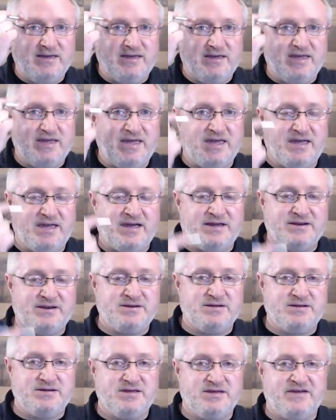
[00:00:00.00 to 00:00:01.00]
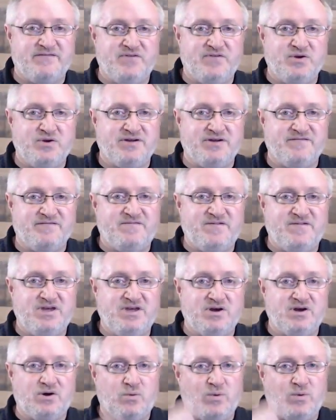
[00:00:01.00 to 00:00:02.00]
And if you can
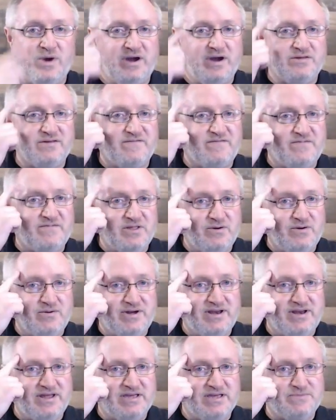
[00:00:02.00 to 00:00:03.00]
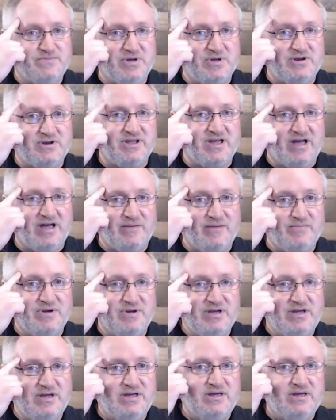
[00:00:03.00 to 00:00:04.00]
feel where the fluid is building up,
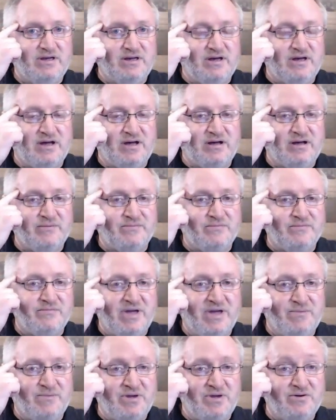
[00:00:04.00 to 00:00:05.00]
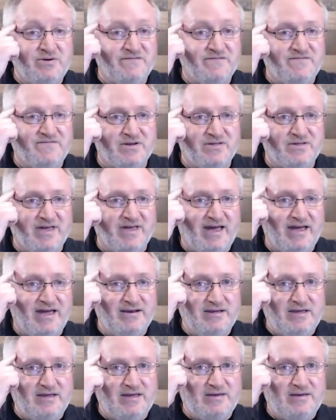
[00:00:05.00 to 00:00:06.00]
maybe you can feel that.
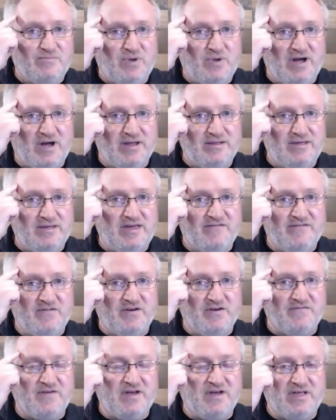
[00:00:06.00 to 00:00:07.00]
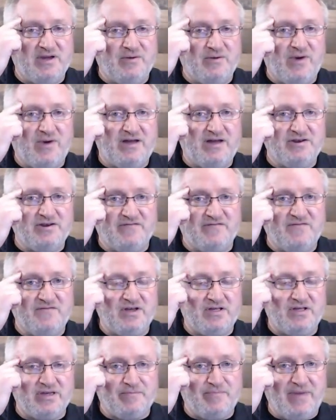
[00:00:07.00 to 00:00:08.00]
But if you're feeling around and you're
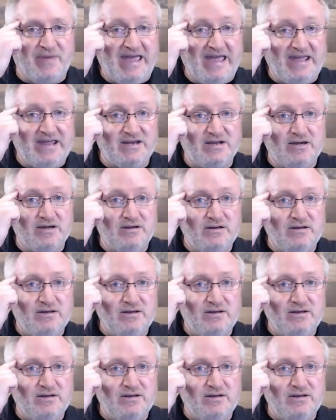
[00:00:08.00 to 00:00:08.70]
feeling pain,